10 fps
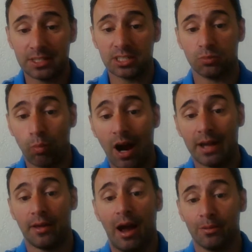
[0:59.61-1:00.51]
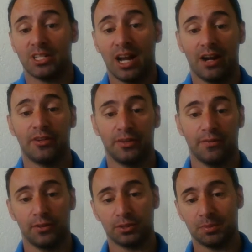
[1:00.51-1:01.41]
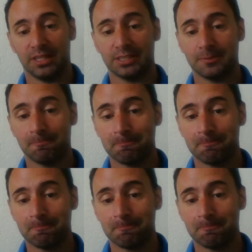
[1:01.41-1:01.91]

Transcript: This is why I was hired in the first place.